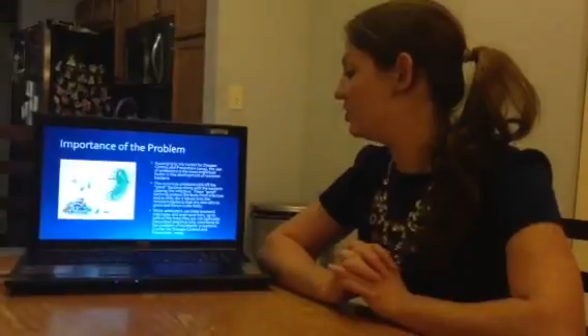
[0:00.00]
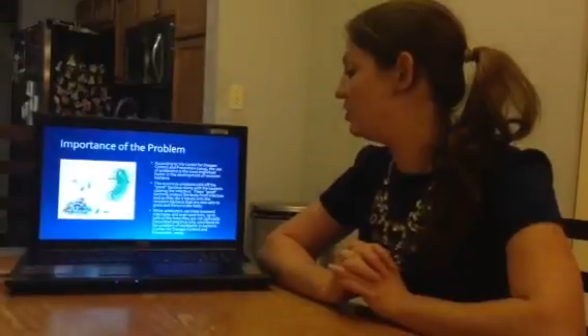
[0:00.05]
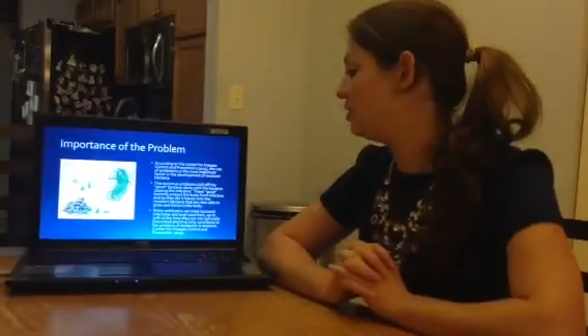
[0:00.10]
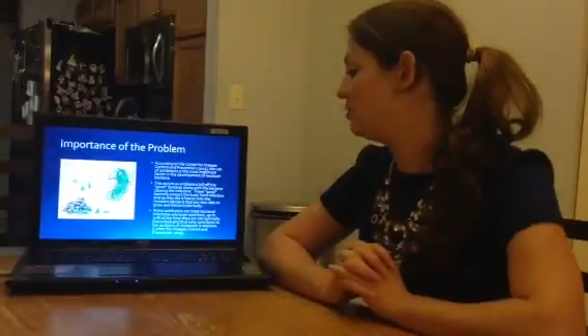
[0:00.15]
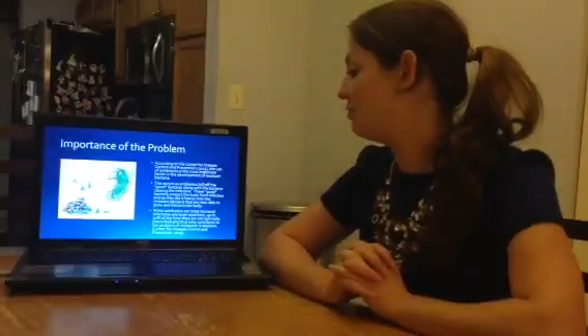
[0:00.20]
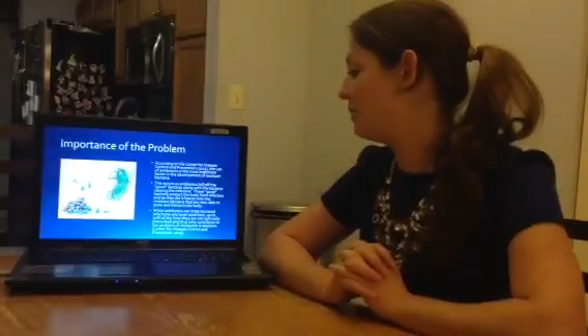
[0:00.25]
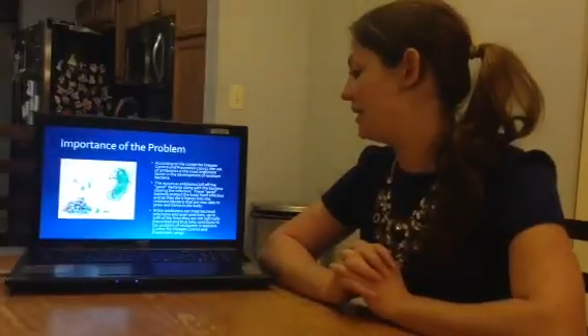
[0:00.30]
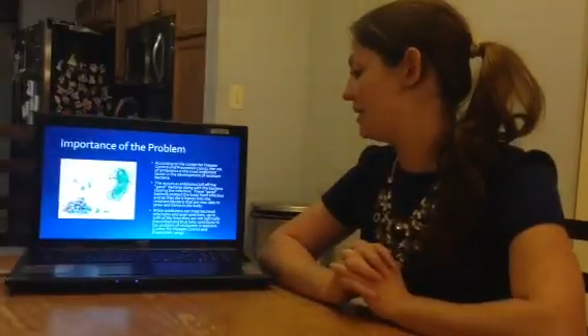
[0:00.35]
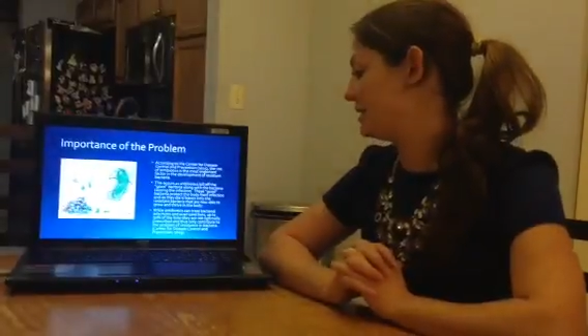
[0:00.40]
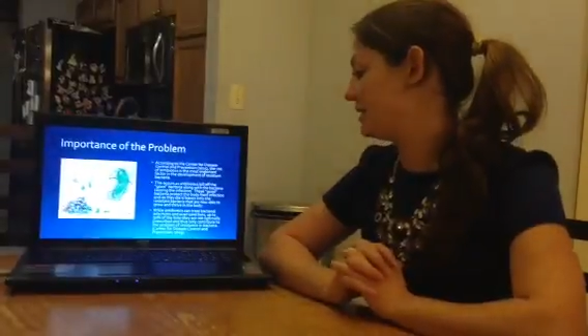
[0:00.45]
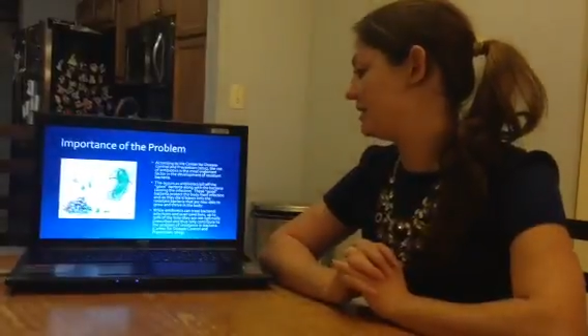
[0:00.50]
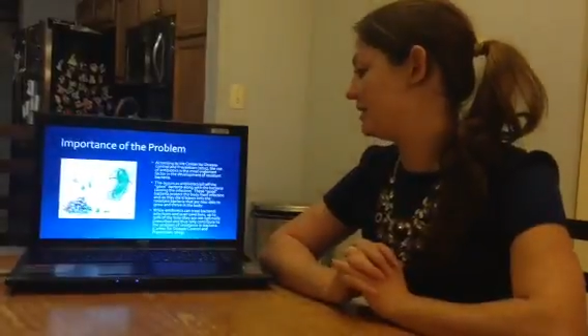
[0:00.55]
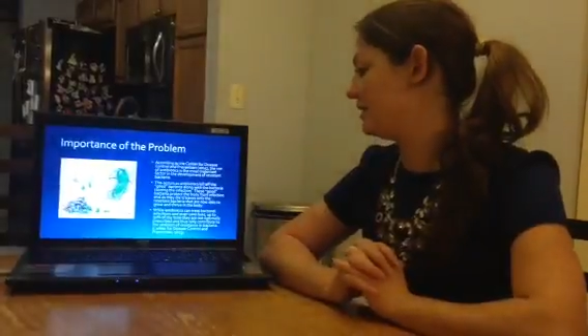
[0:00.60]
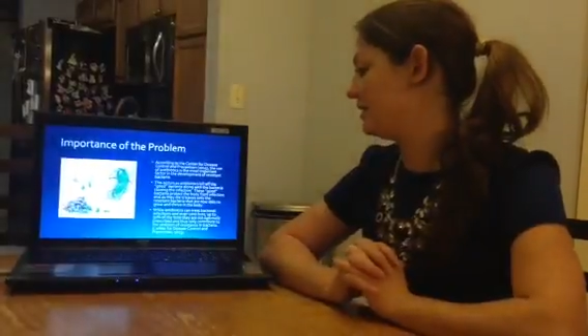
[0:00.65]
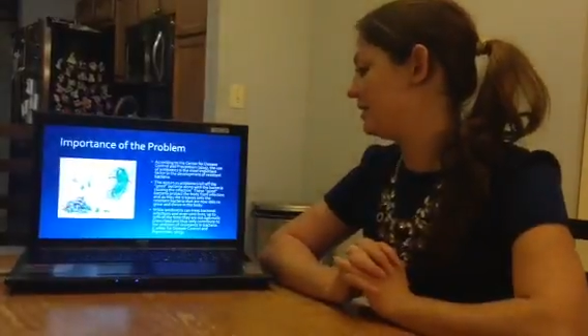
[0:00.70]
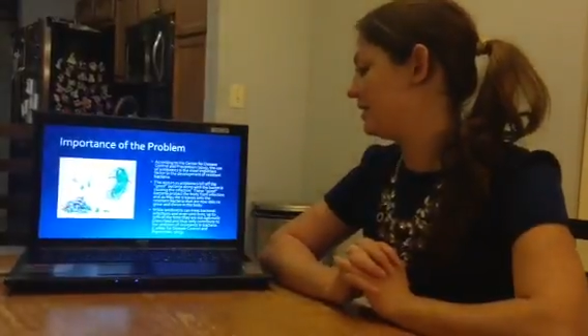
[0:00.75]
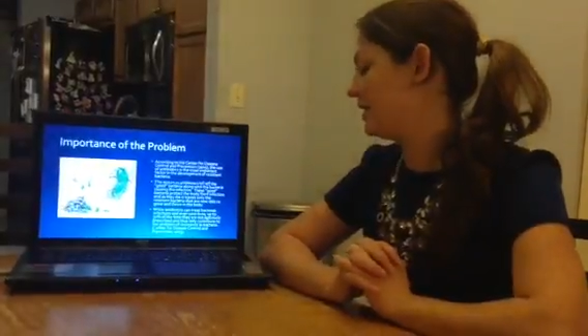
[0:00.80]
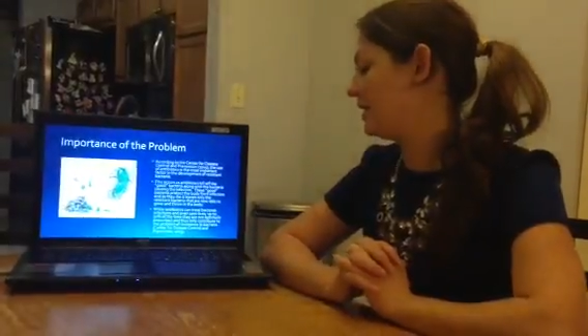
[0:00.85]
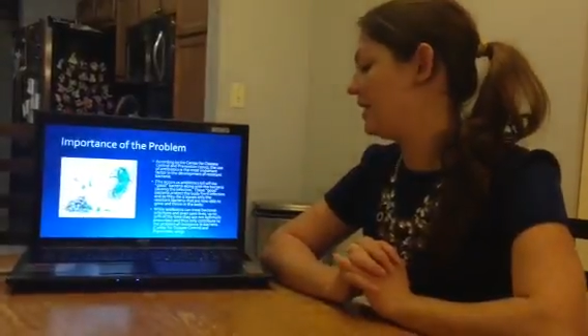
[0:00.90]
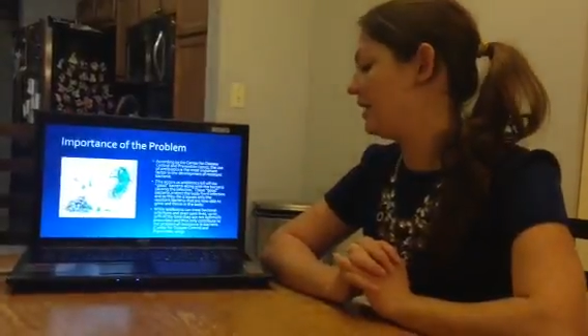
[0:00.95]
good
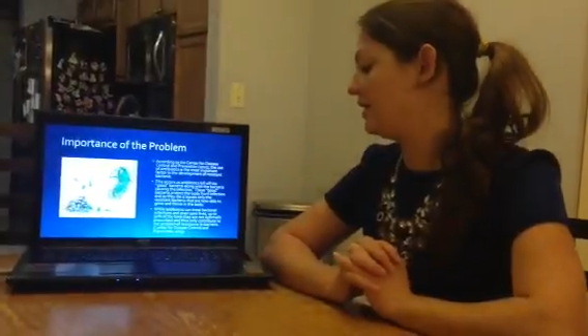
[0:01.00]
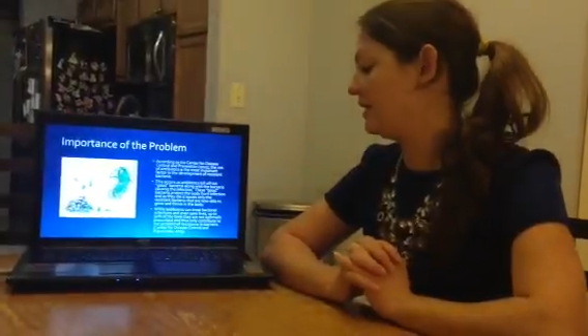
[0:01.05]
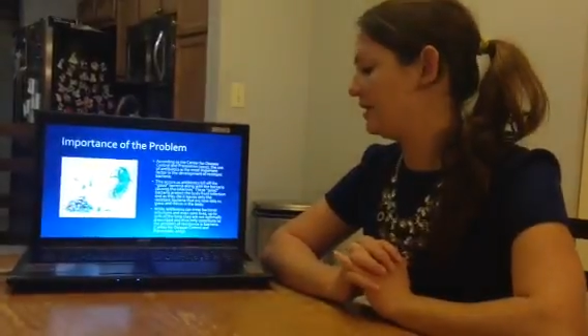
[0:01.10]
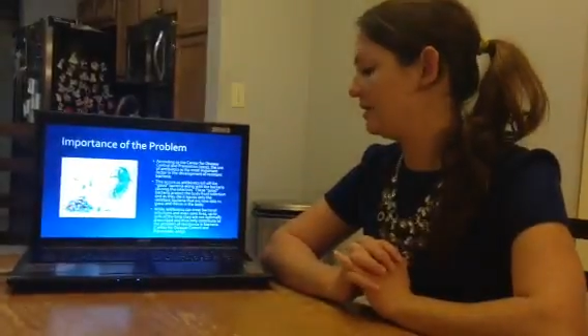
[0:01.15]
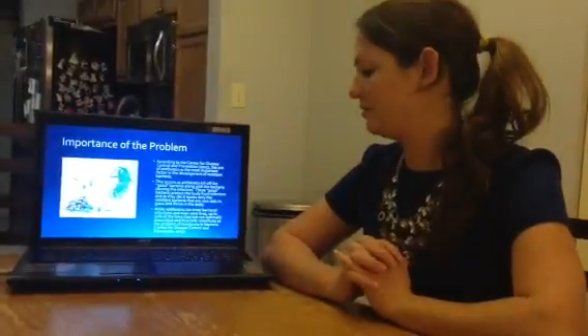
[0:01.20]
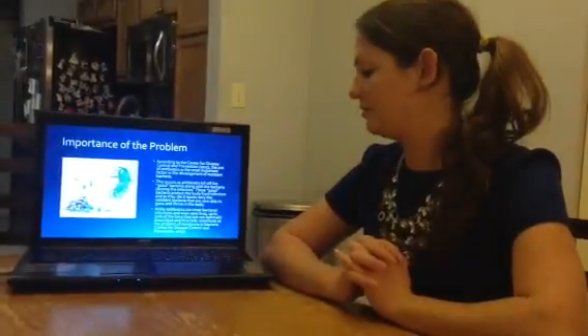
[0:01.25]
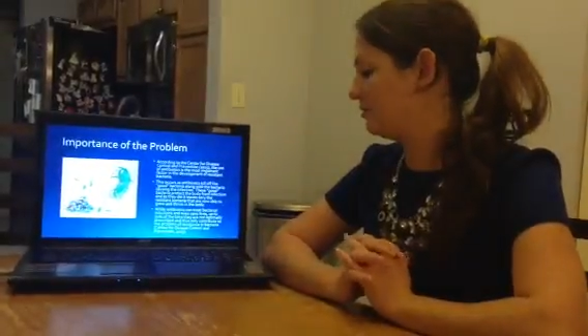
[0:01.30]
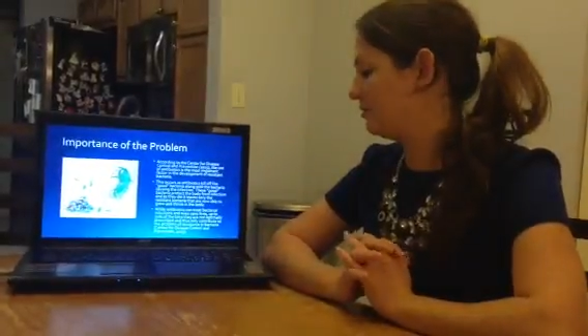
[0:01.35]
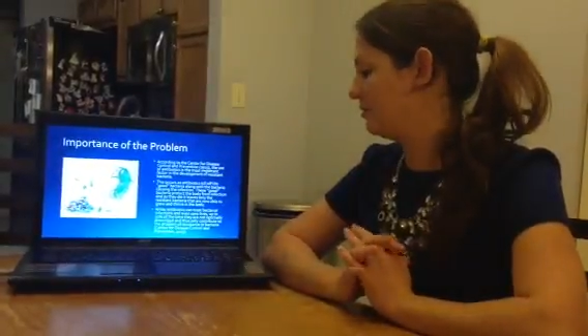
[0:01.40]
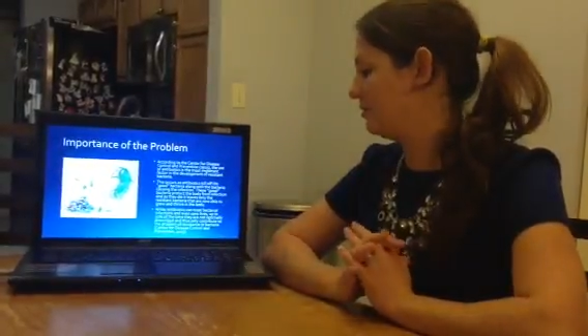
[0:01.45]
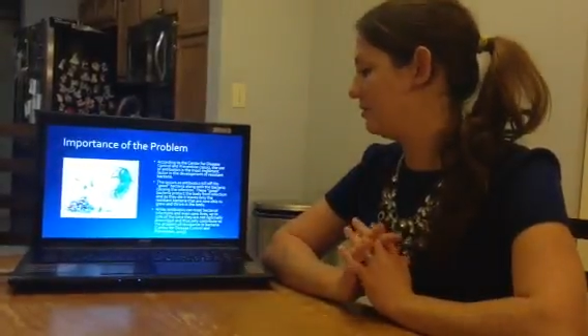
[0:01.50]
bacteria, and then